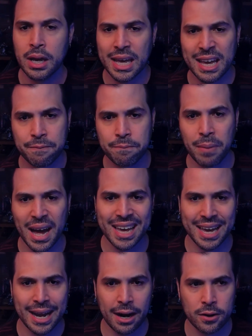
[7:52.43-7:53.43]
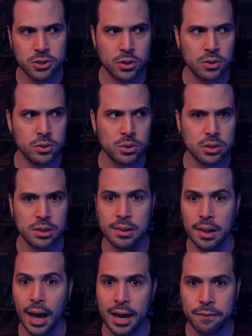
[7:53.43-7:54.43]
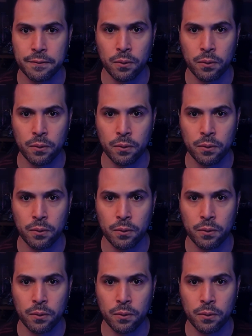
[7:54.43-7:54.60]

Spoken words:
If my character's life